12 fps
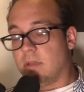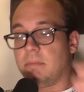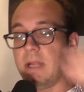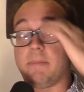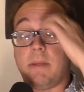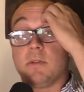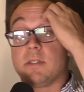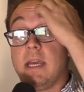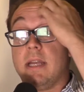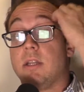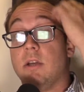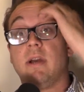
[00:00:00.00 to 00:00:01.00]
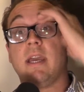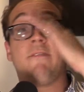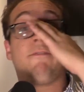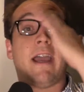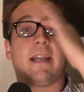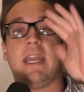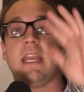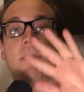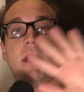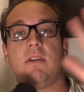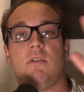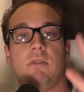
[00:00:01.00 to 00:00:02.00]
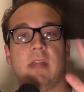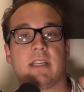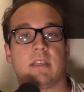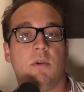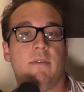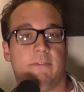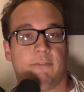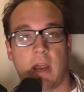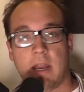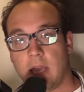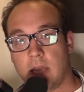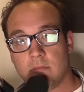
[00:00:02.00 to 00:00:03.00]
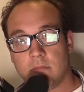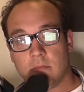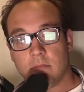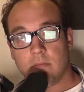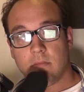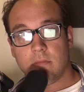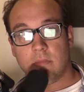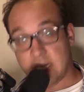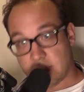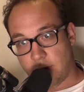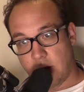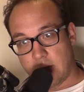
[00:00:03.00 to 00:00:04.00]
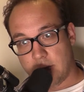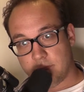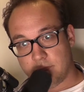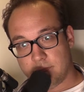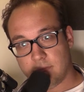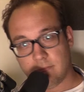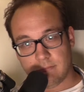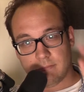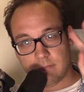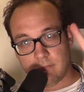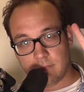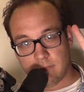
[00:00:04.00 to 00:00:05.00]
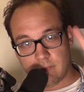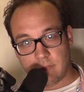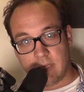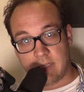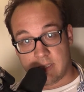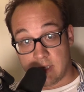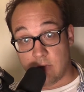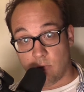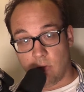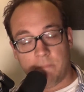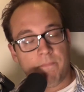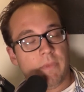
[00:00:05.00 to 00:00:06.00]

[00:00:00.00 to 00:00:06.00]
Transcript: Black people say it too. In fact, anybody who likes the movie Friday, next Friday, its sequel,